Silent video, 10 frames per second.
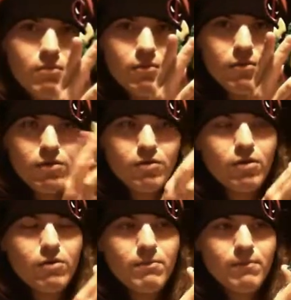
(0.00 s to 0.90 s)
like
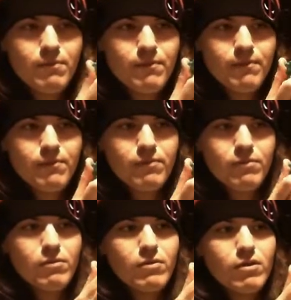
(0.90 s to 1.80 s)
so,
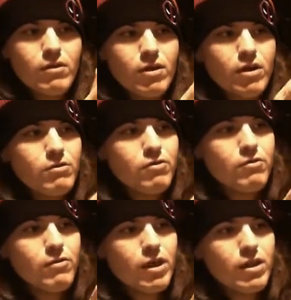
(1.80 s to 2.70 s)
and it's
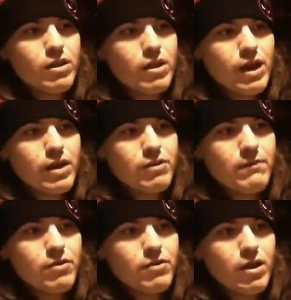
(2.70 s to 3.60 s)
just like as if
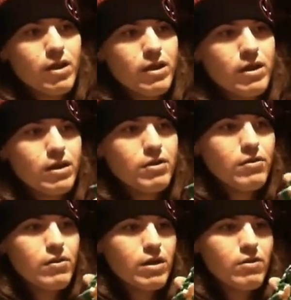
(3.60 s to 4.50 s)
it's kind of like
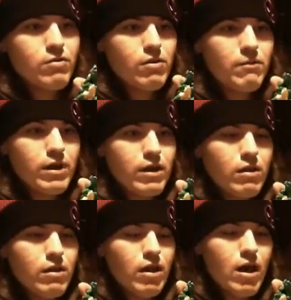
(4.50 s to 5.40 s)
it's like sort of like
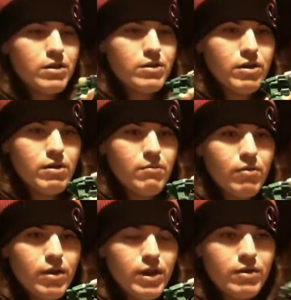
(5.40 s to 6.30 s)
locked into
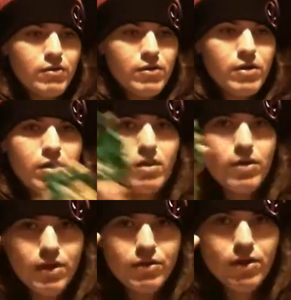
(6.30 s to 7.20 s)
place.
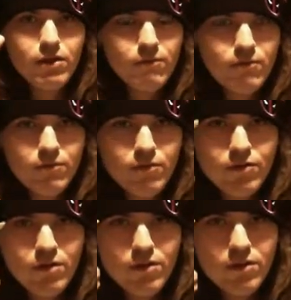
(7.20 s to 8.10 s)
It's like
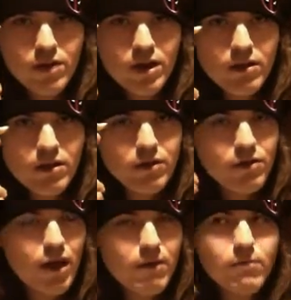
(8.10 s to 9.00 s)
snuggled in. It's
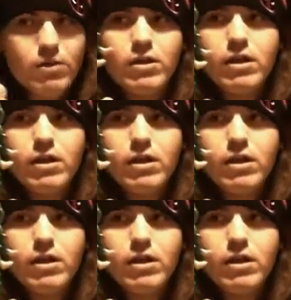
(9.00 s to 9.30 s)
not really like